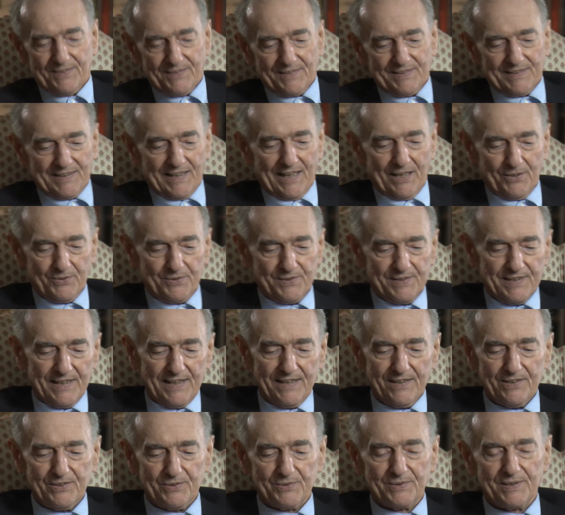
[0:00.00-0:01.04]
how to take
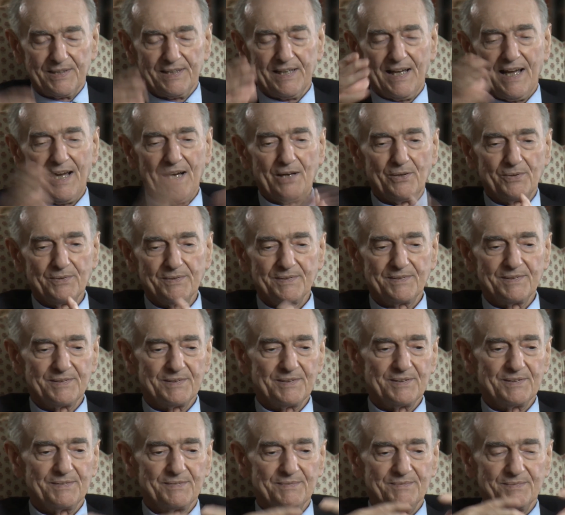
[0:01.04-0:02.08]
into account
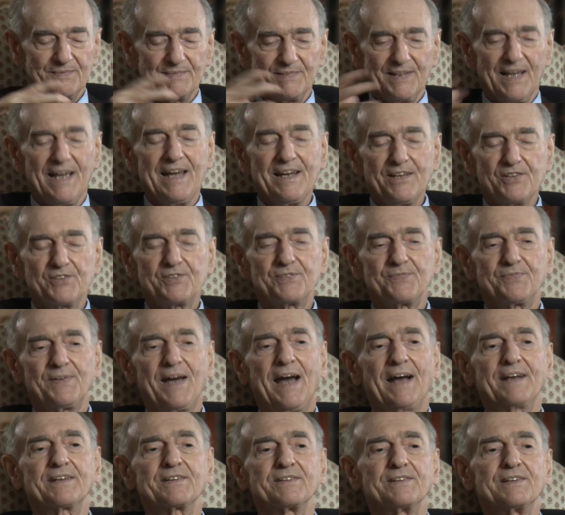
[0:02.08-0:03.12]
age
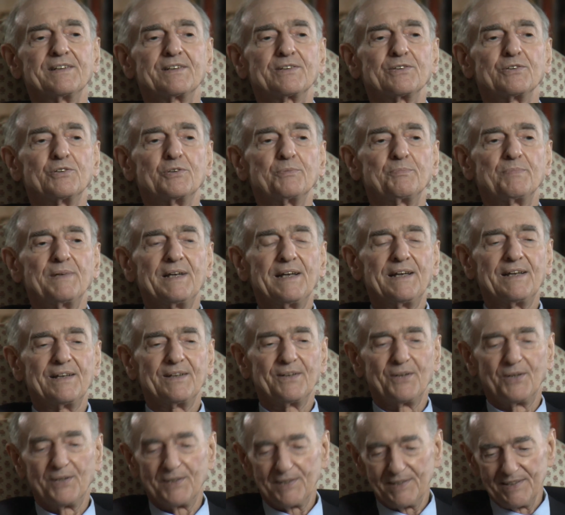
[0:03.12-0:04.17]
factor in grouping,
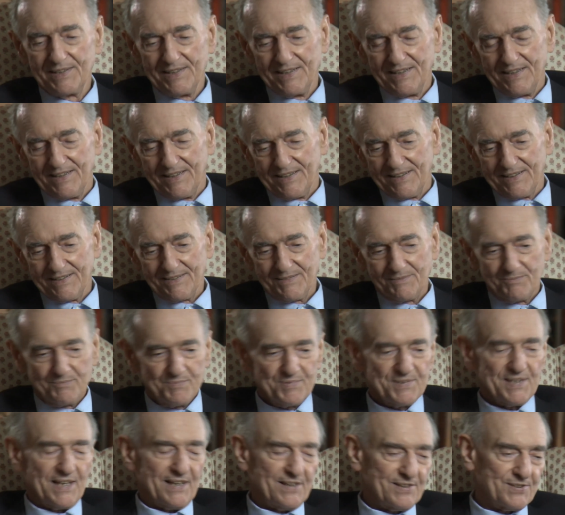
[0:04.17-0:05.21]
or
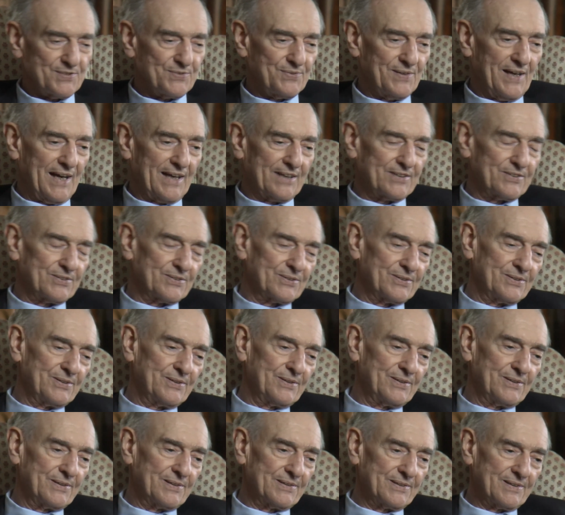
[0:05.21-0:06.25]
sex factor,
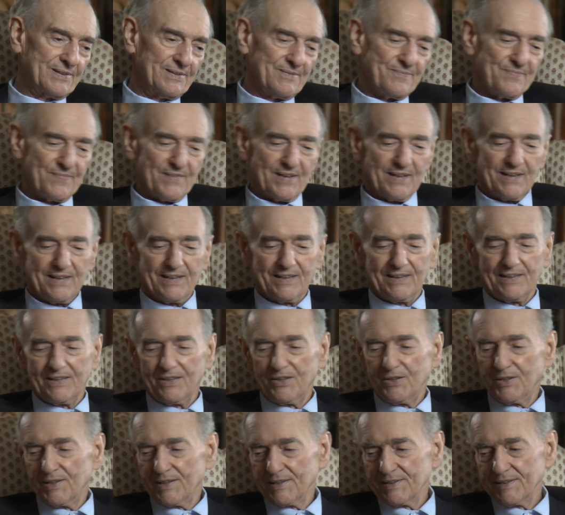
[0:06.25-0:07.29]
or
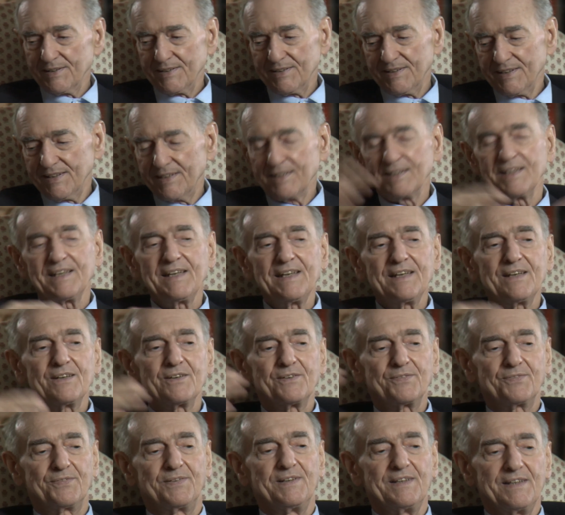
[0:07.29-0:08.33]
the degree
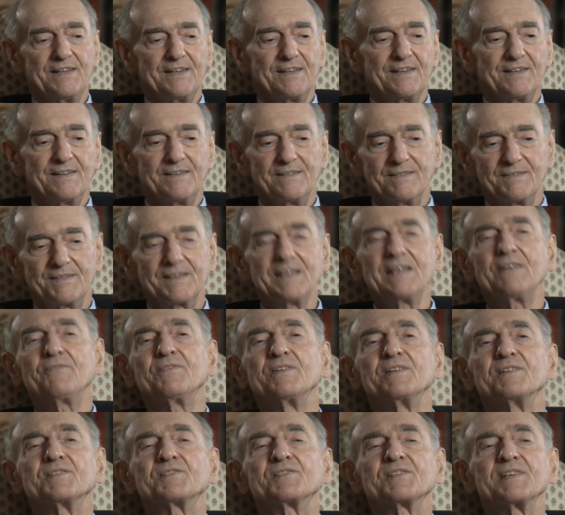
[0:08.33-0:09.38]
of
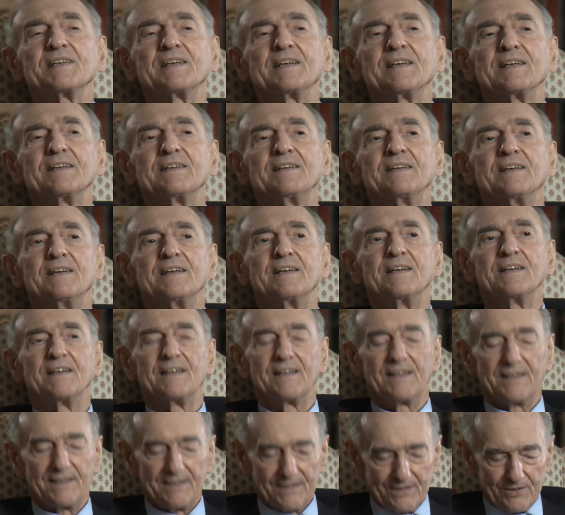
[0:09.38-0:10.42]
deviancy
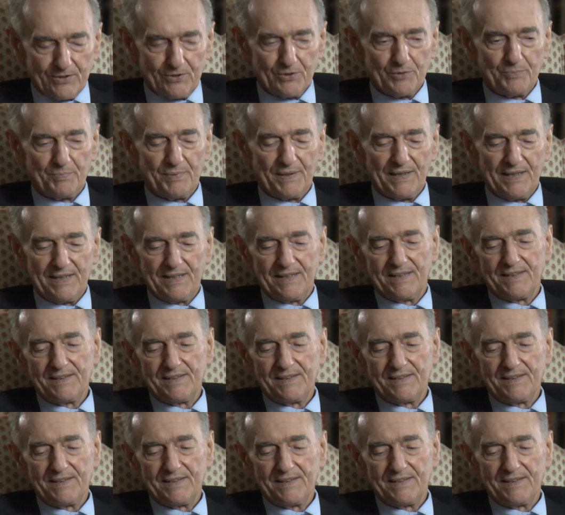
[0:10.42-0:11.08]
in grouping,